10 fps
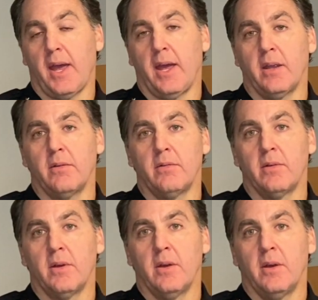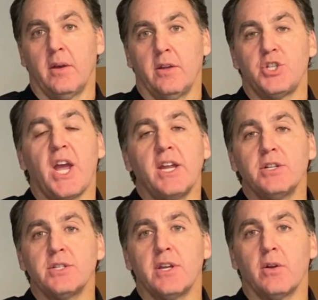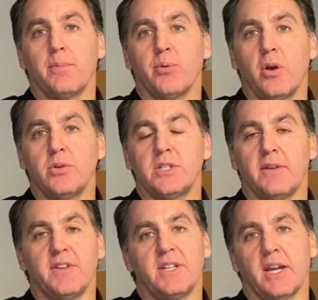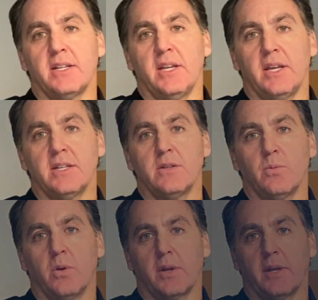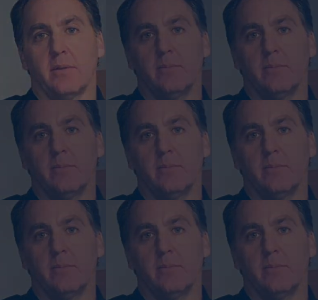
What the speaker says: and change their approach if a technique isn't working.